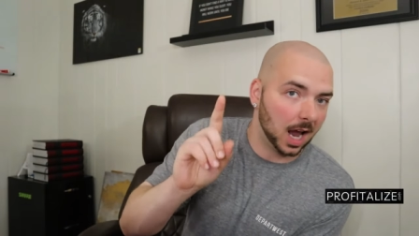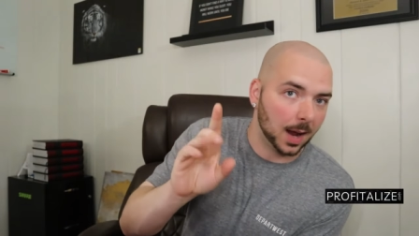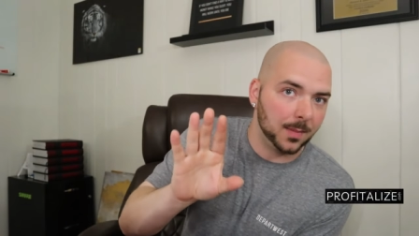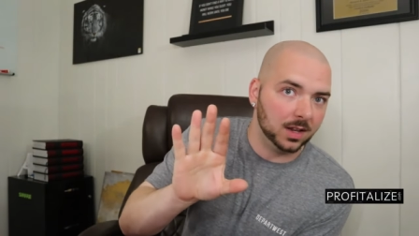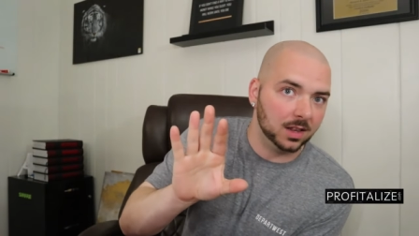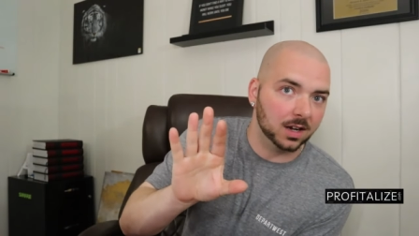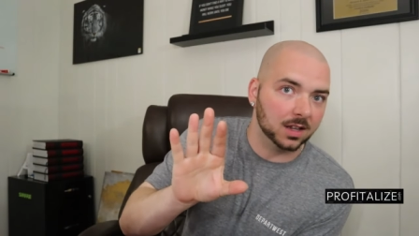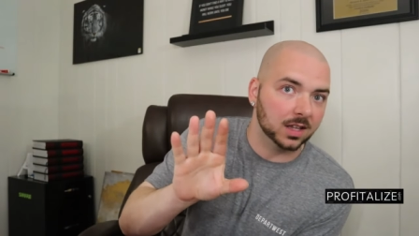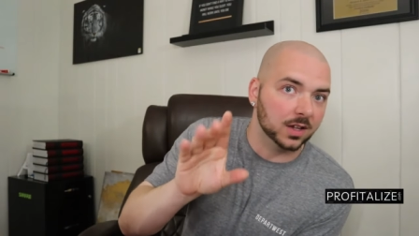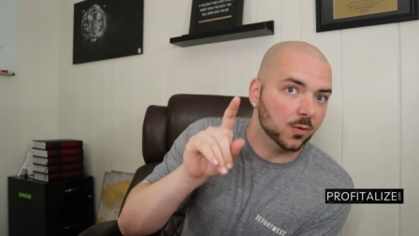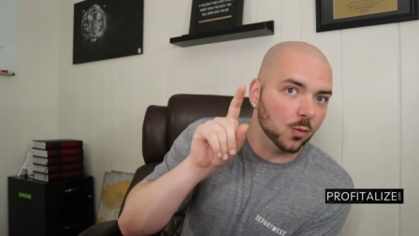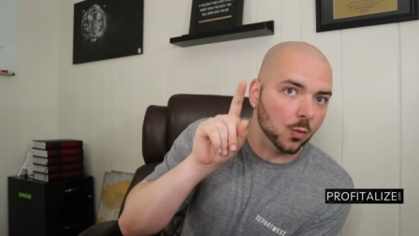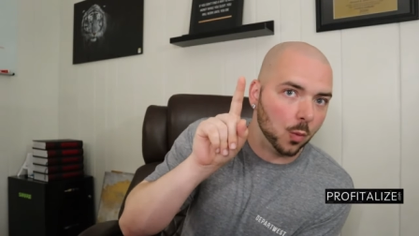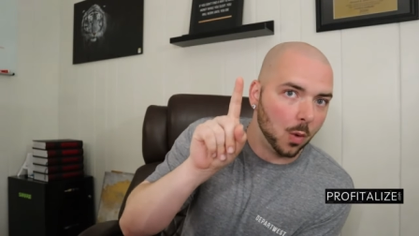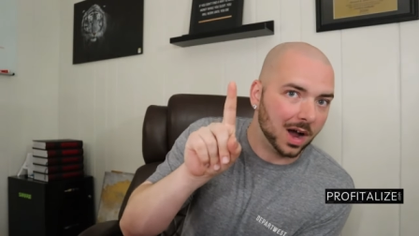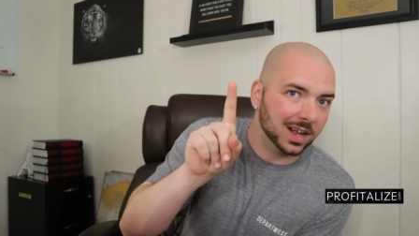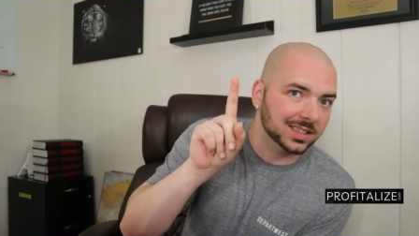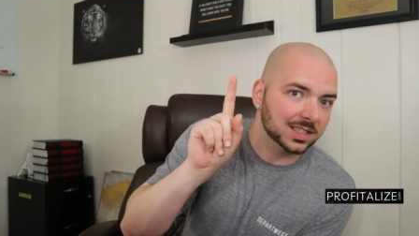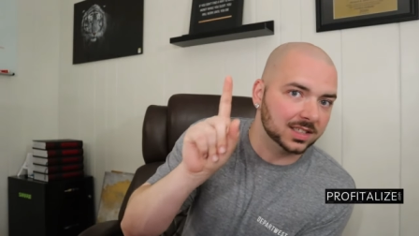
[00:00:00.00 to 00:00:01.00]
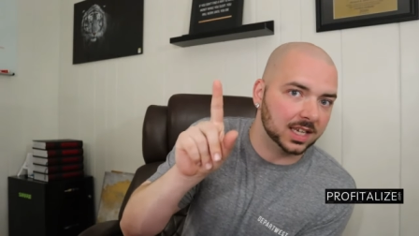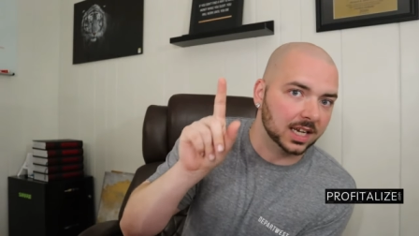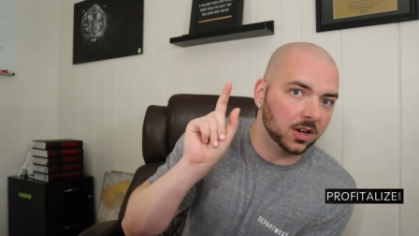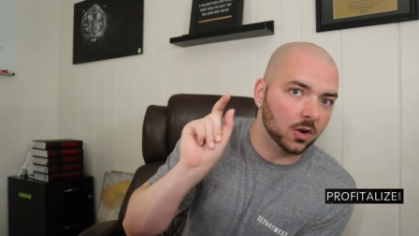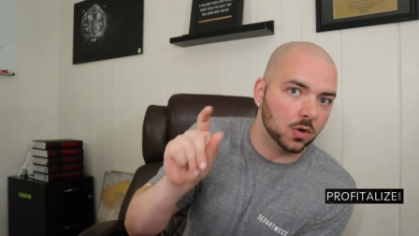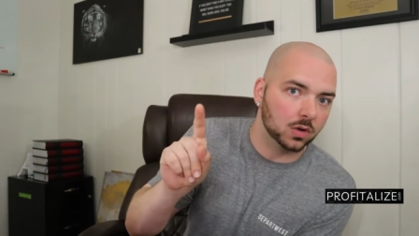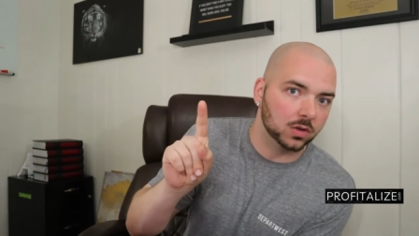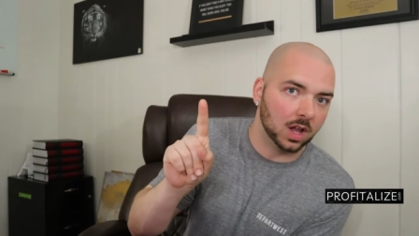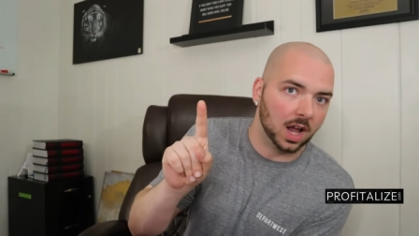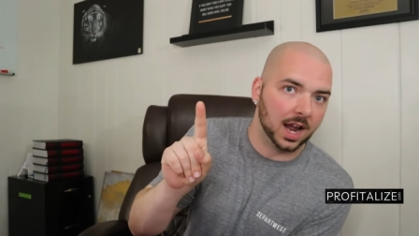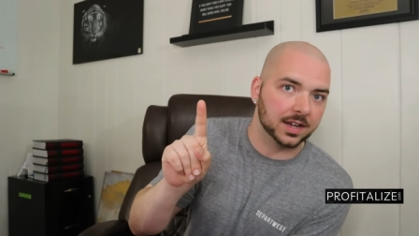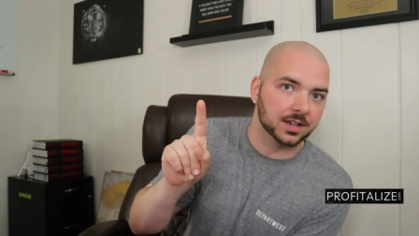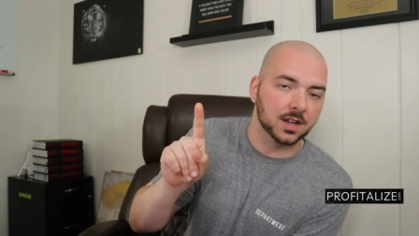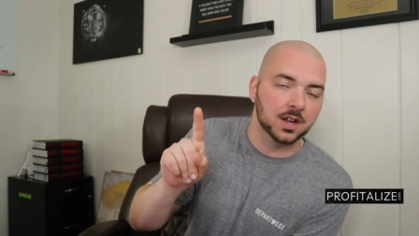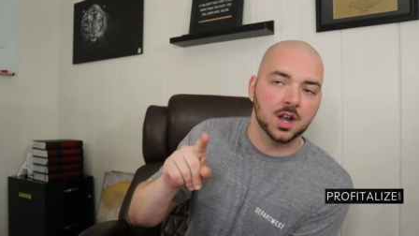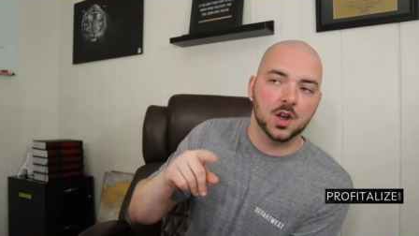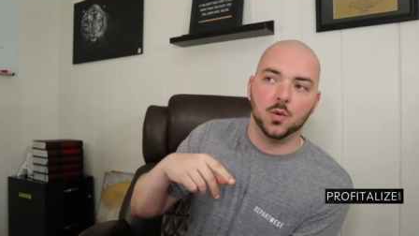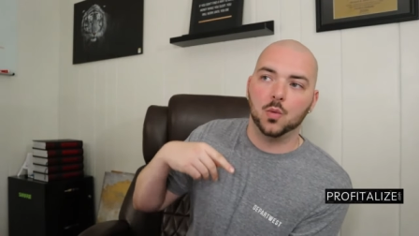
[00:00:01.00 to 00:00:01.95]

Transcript: I mean, literally one single client